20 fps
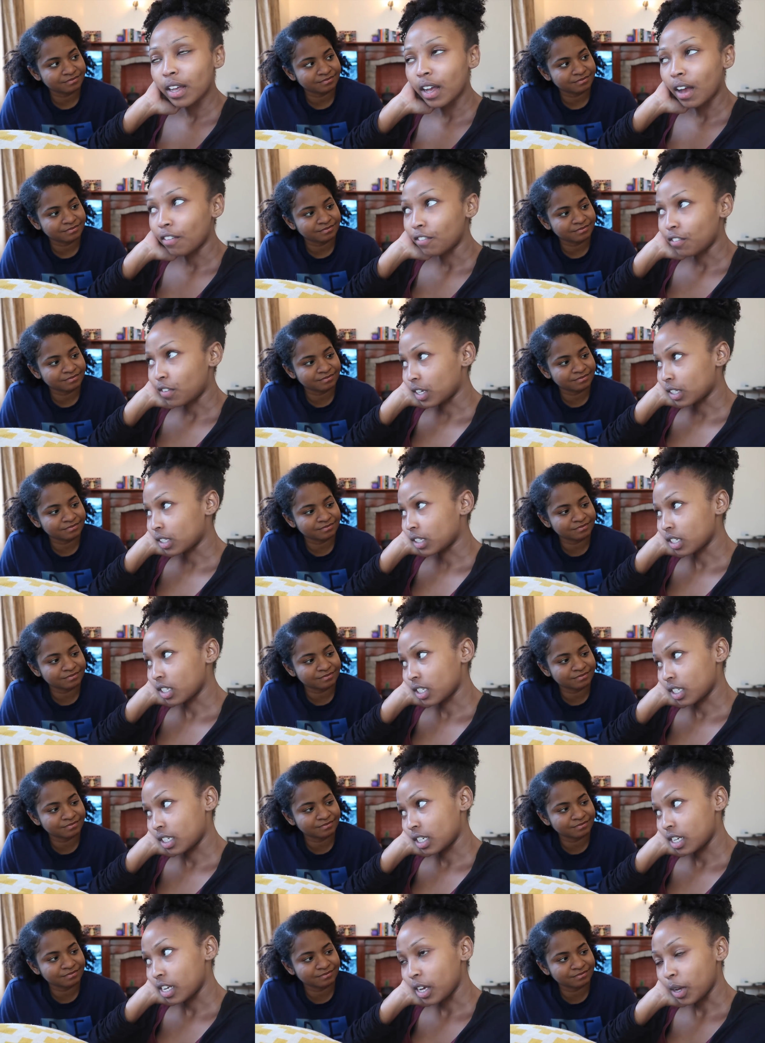Speaker 1: a first
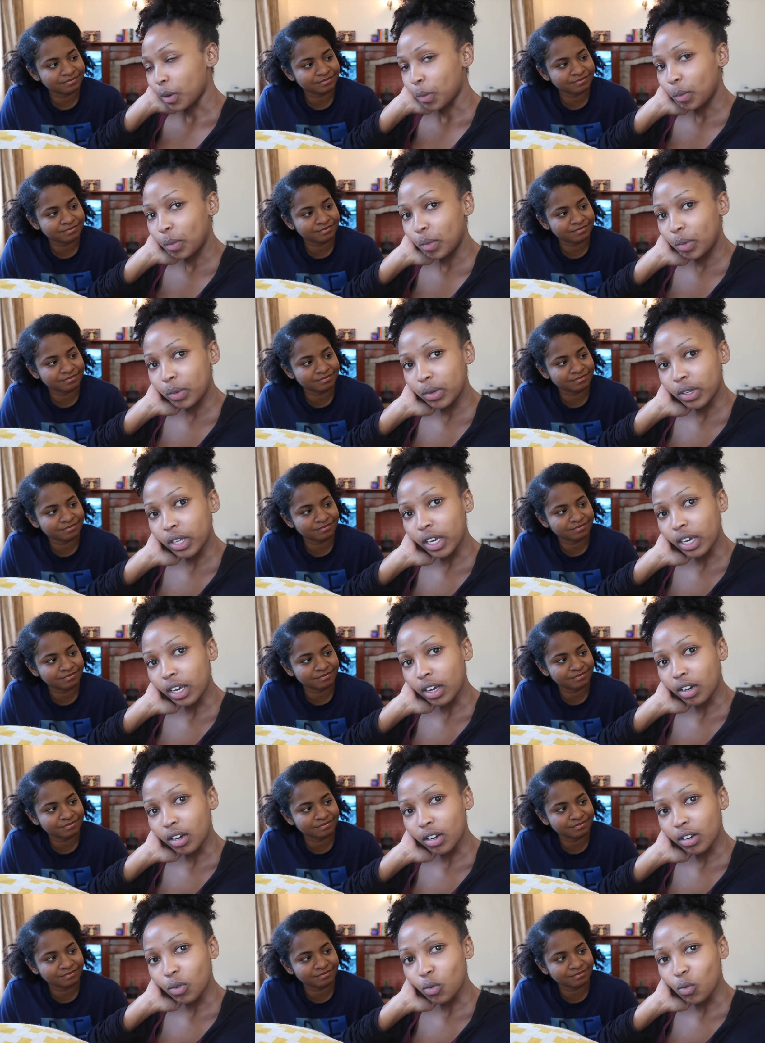step
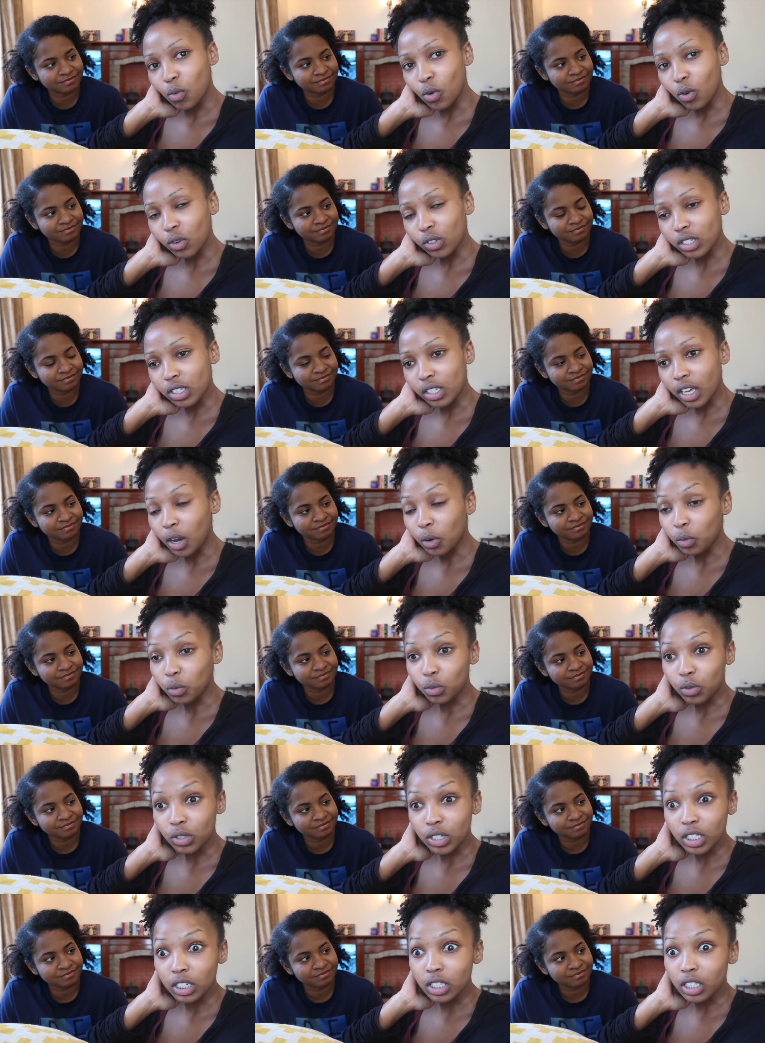like was I
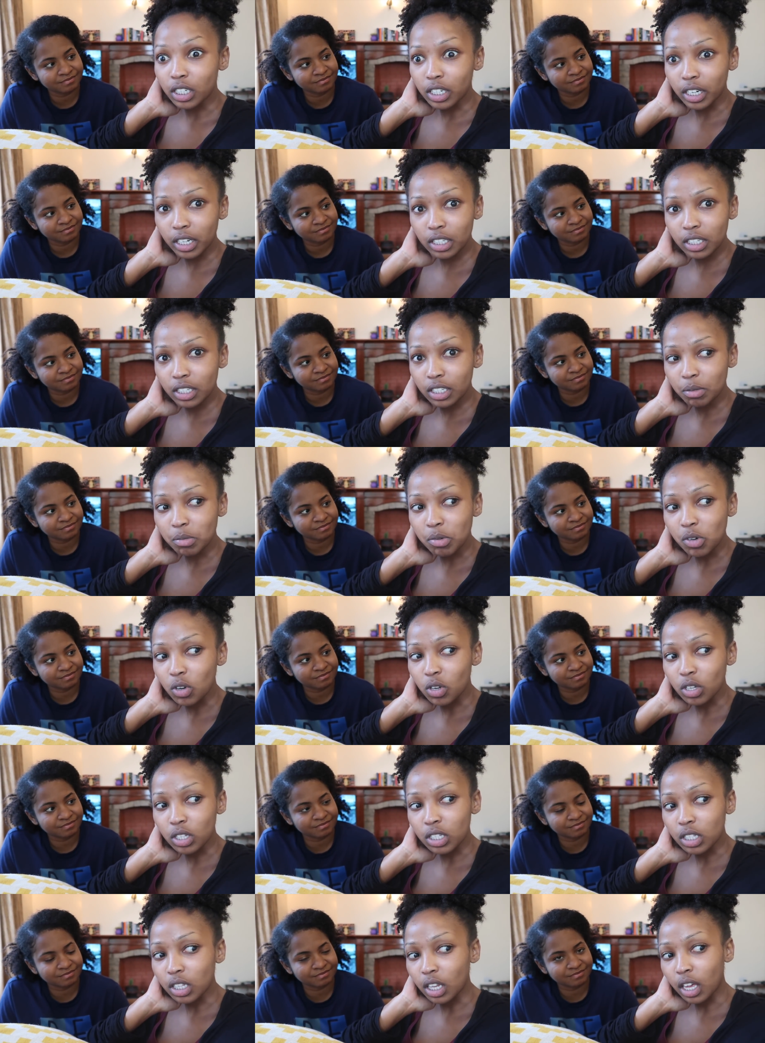would dread it
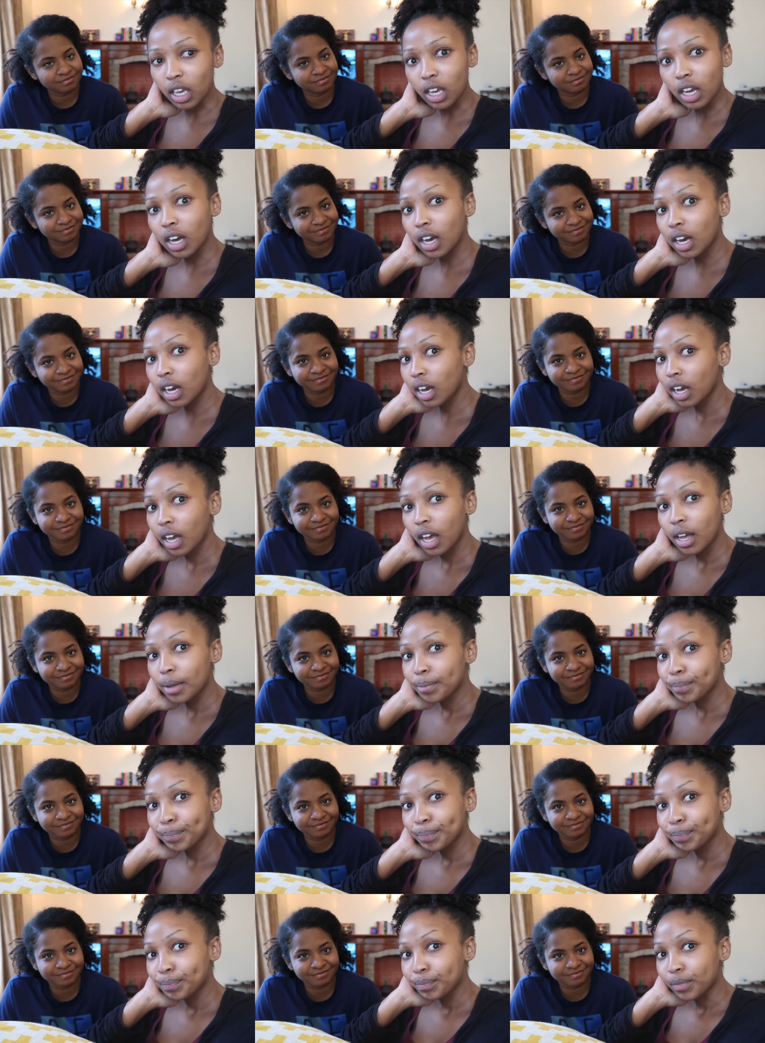because like
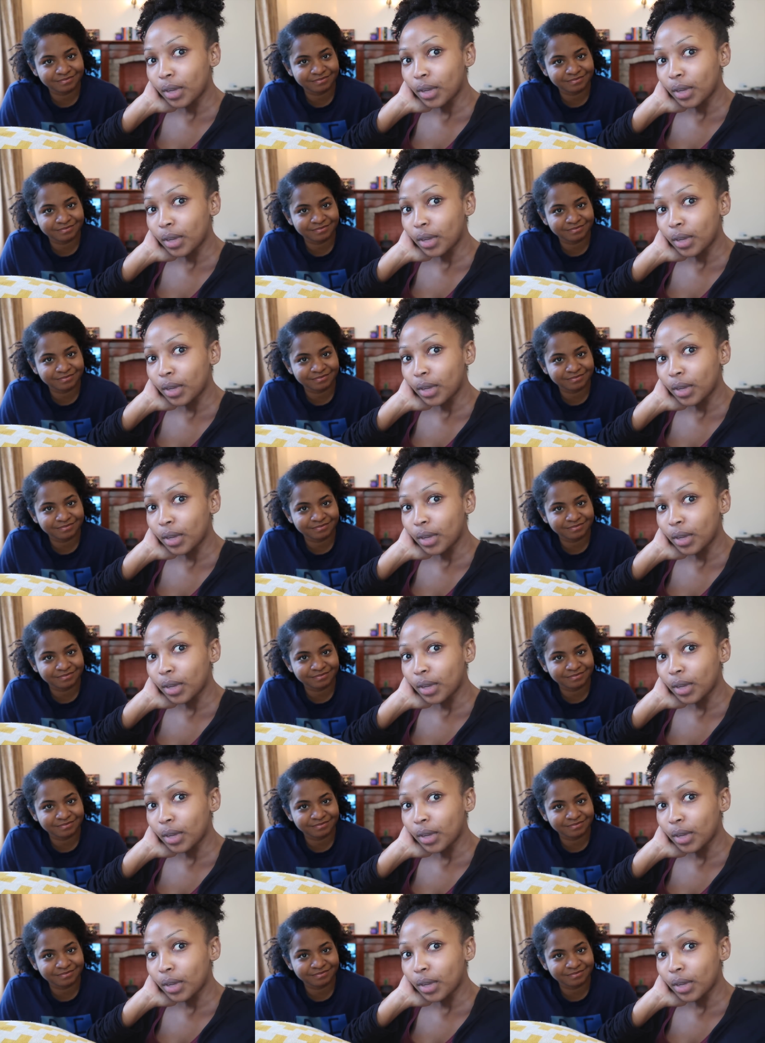mm.